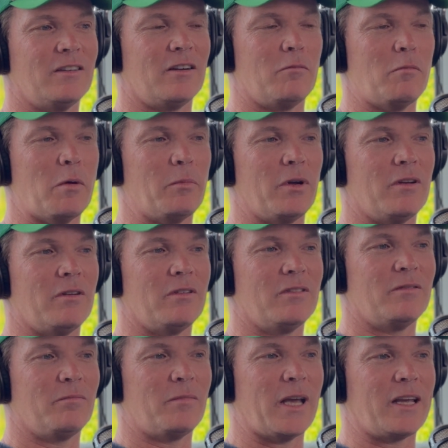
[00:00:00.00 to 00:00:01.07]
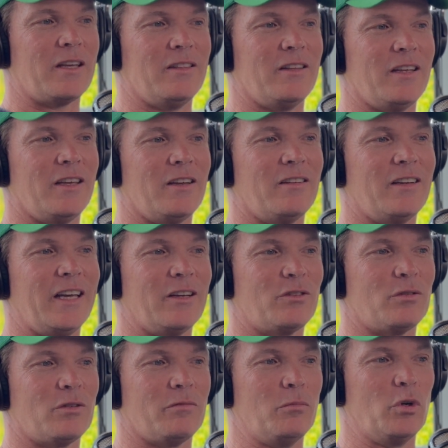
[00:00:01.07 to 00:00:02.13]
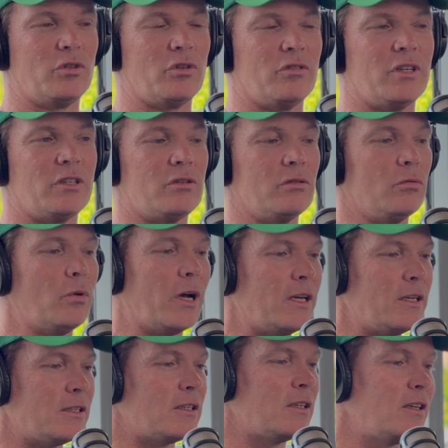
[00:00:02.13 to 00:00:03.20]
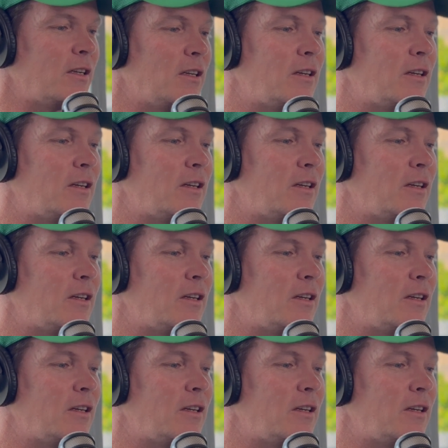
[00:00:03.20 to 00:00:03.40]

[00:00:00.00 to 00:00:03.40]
I remember back in our sort of more traditional ways.